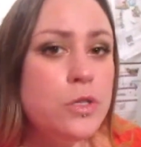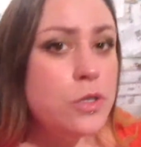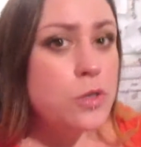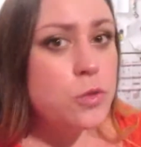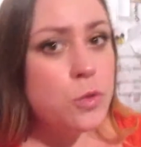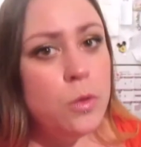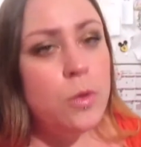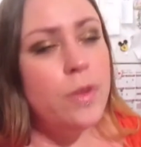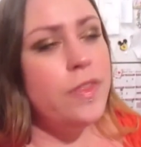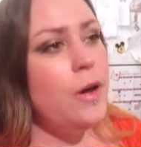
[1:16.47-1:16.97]

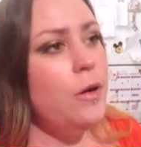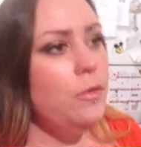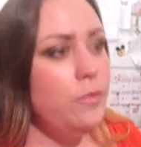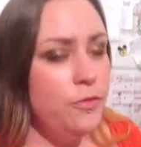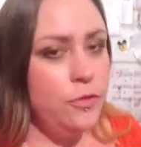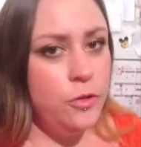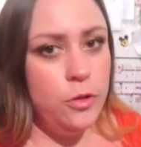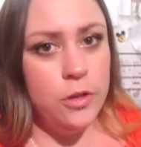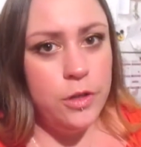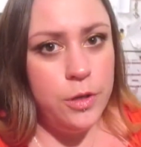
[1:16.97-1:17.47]
school without
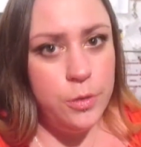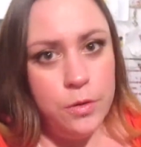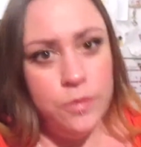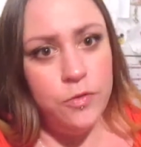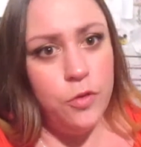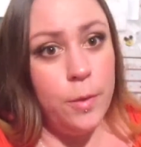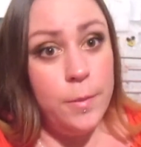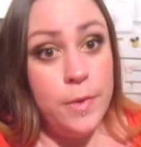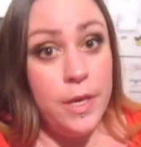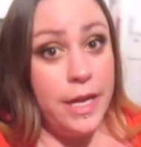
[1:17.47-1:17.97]
full
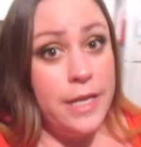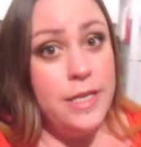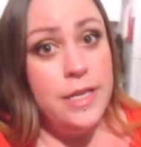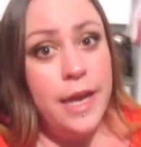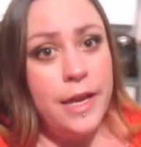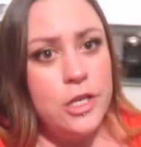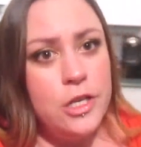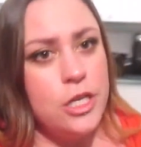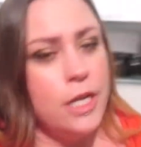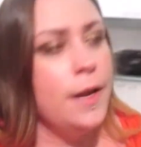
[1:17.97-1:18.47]
uniform, you get
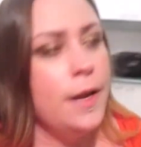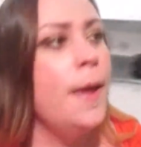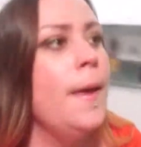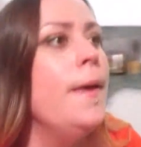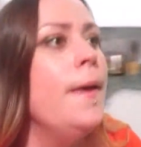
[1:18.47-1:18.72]
detention.